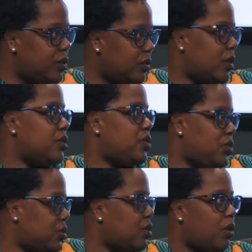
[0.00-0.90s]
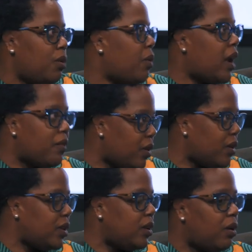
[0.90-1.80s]
universe or
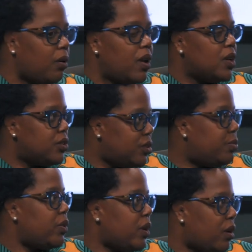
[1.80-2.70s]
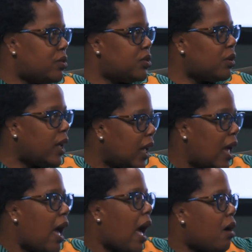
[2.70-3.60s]
whatever, you know, superhero? So, like,
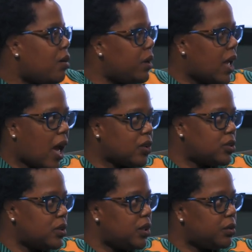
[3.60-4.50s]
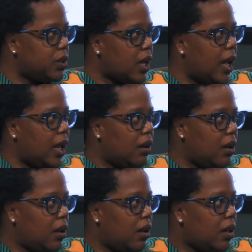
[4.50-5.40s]
how do we actually create
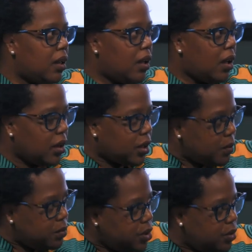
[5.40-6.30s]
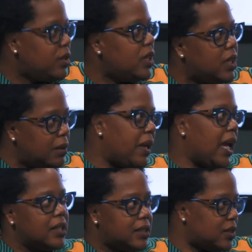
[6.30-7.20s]

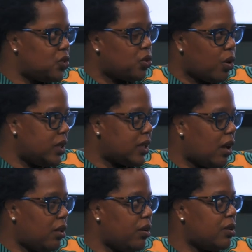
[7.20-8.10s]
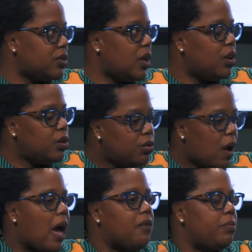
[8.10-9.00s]
community-based storytellers
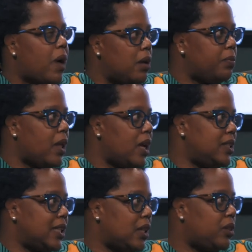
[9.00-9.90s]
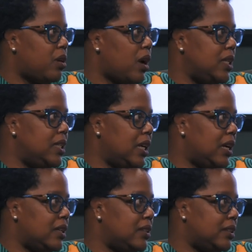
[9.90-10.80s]
who have a pipeline to get their
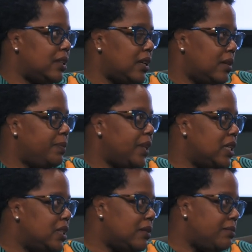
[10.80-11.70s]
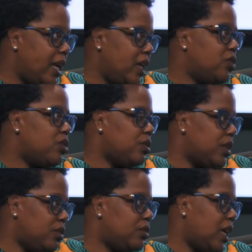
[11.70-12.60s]
ideas into
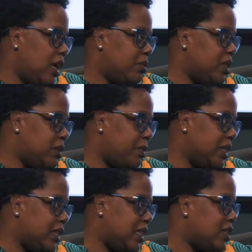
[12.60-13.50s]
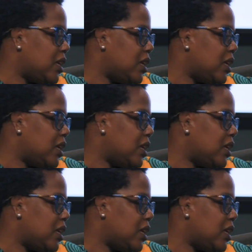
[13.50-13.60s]
major entertainment spaces?